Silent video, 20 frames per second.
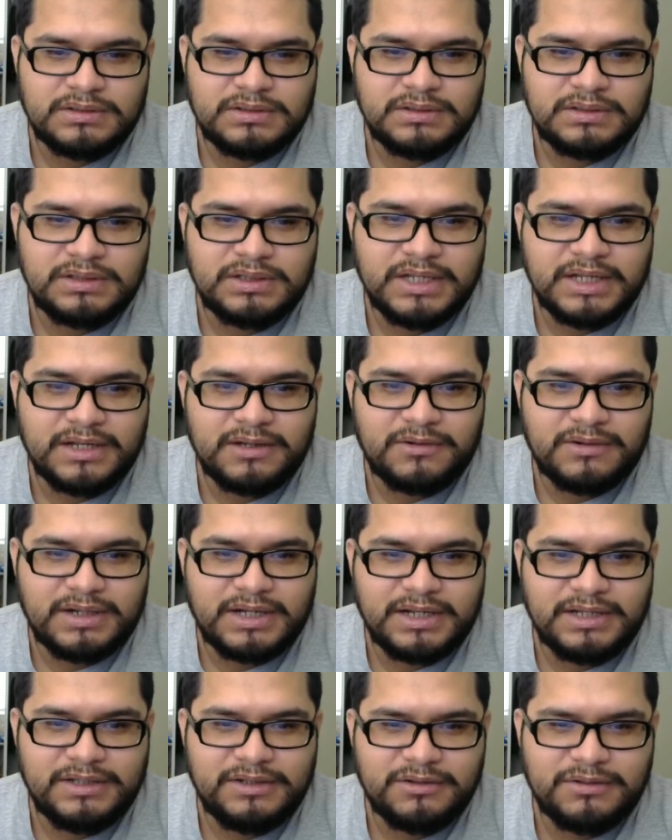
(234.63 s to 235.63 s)
Now
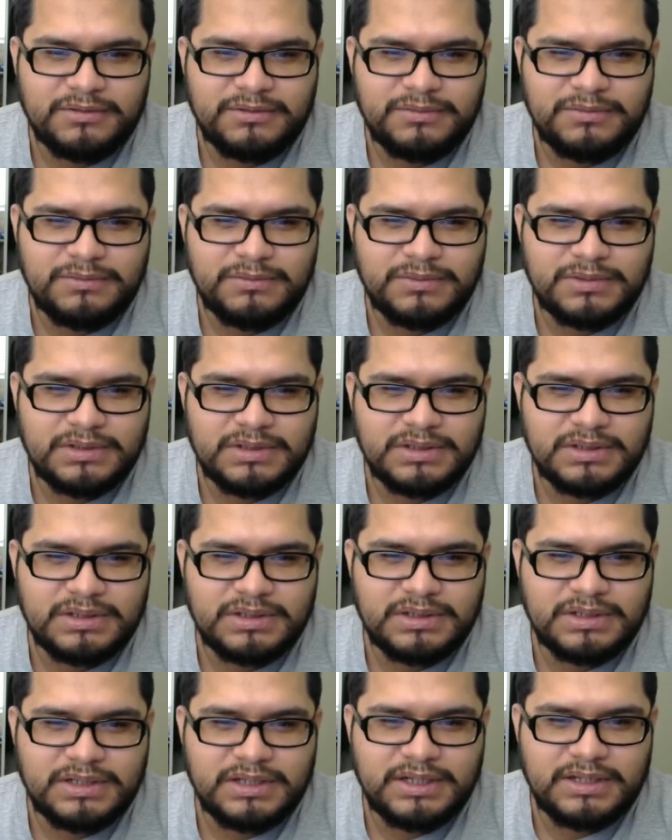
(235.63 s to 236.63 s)
I know,
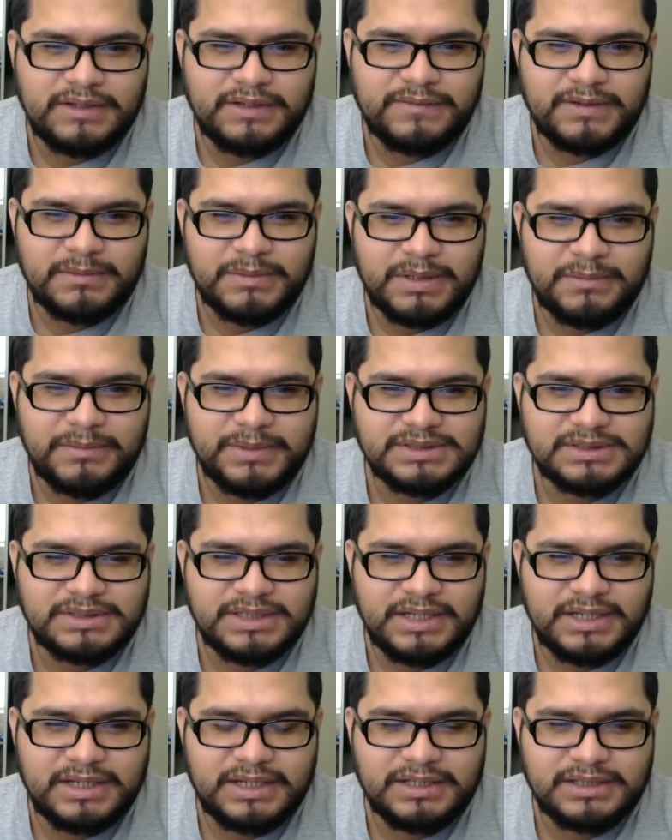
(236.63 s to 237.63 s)
if I'm not
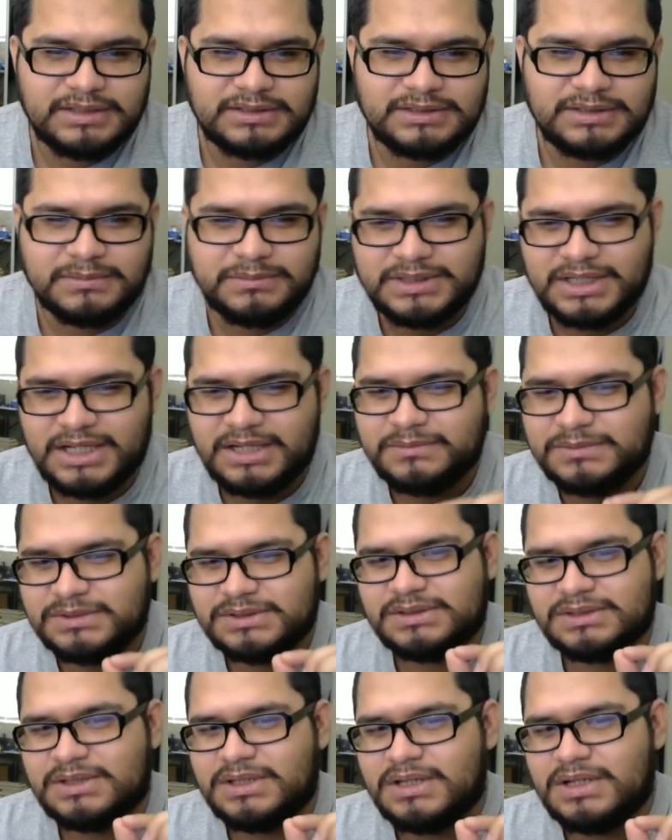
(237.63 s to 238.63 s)
mistaken,
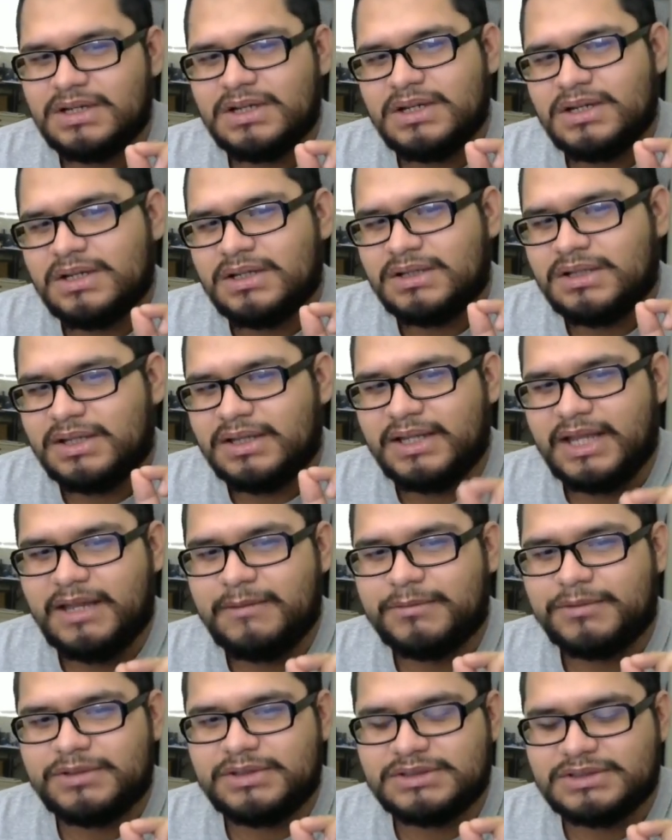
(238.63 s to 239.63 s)
sometimes the
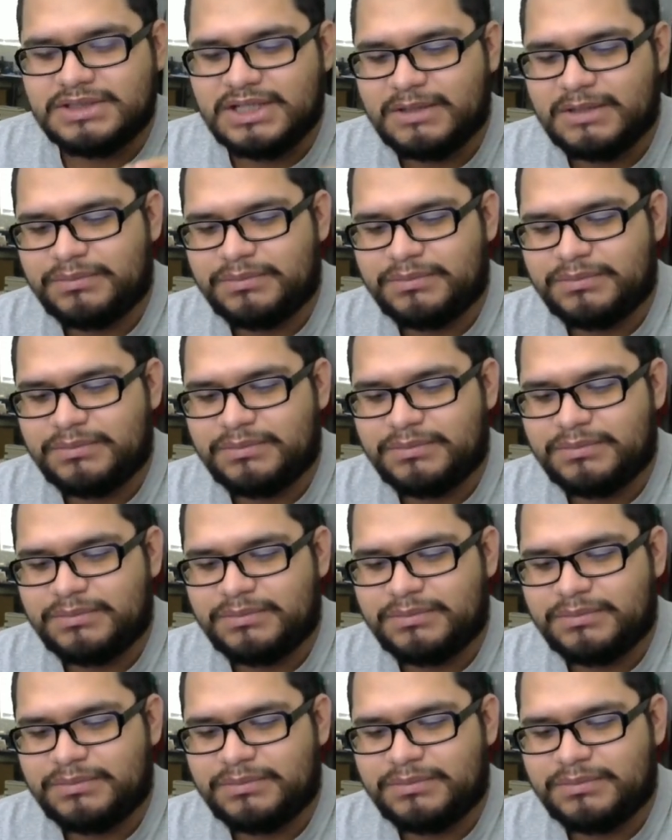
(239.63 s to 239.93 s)
label does not